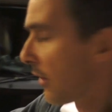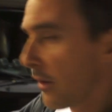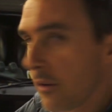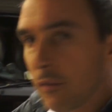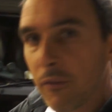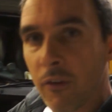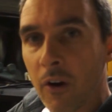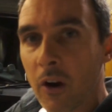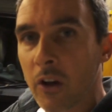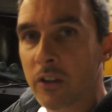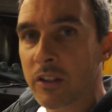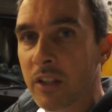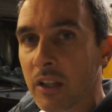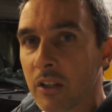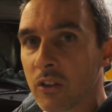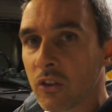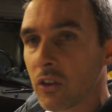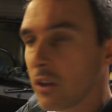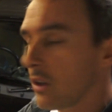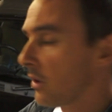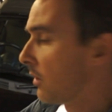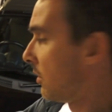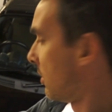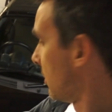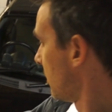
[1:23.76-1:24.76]
First
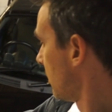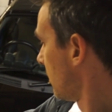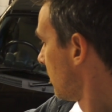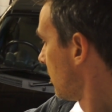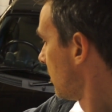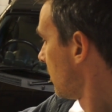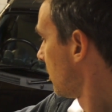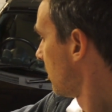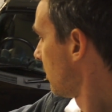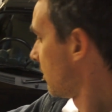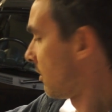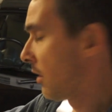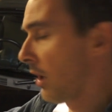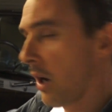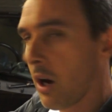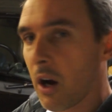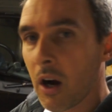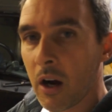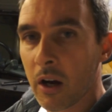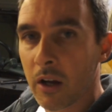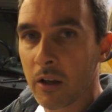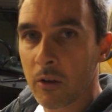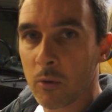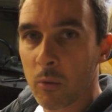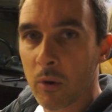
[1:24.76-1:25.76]
issue,
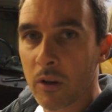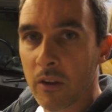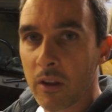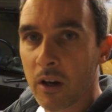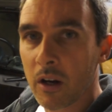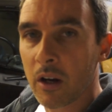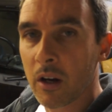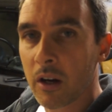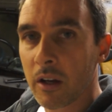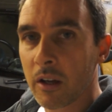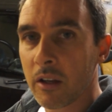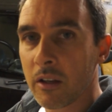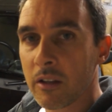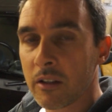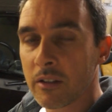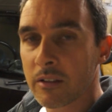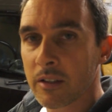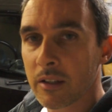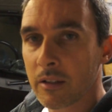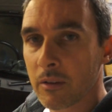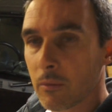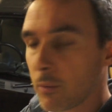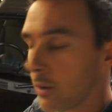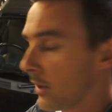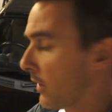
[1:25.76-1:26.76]
one of the high
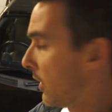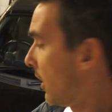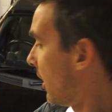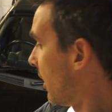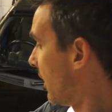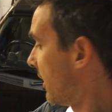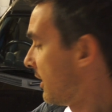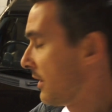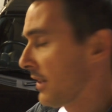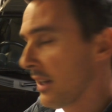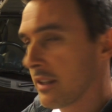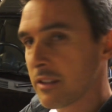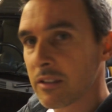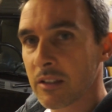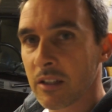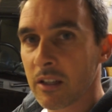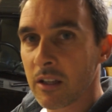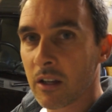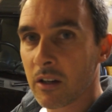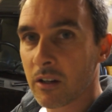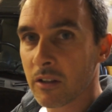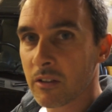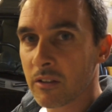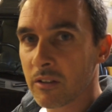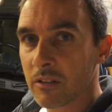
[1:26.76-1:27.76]
intensity
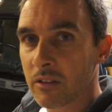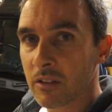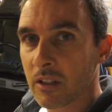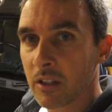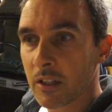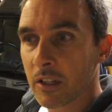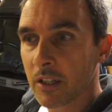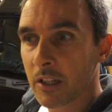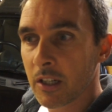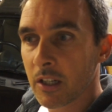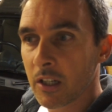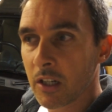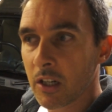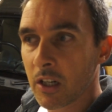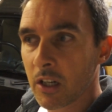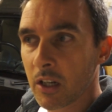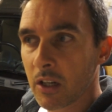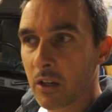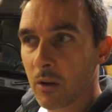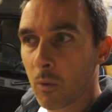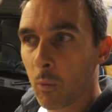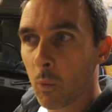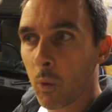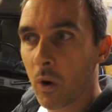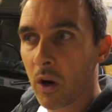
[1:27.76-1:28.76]
lights
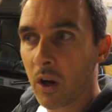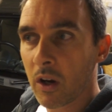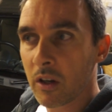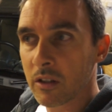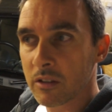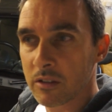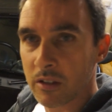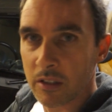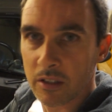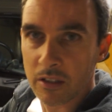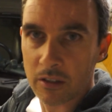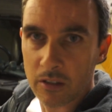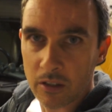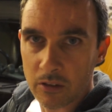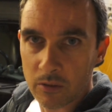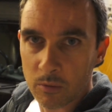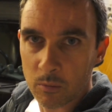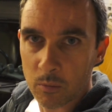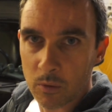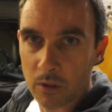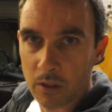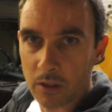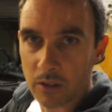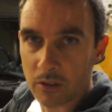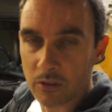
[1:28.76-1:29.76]
works, then it doesn't
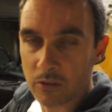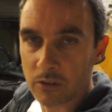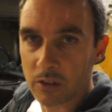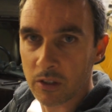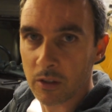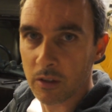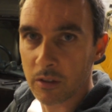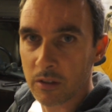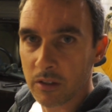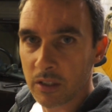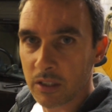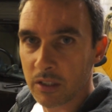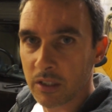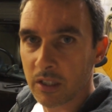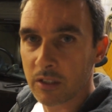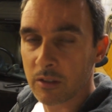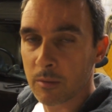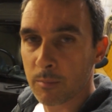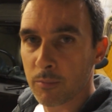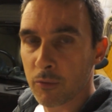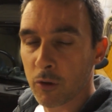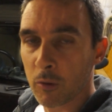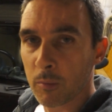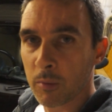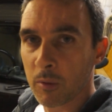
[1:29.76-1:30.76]
work, so I think there's a
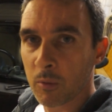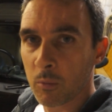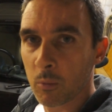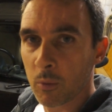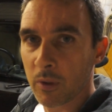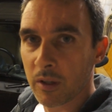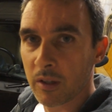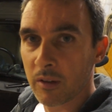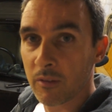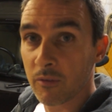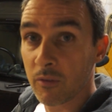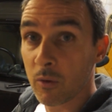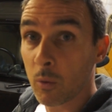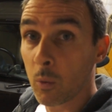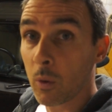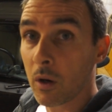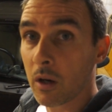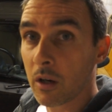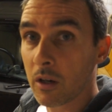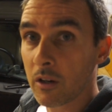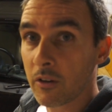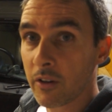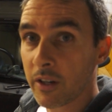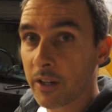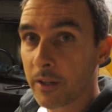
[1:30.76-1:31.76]
problem with the
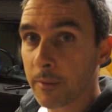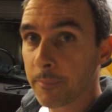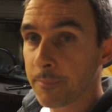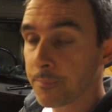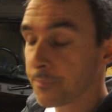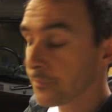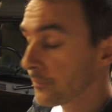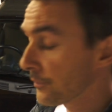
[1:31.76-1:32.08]
wiring.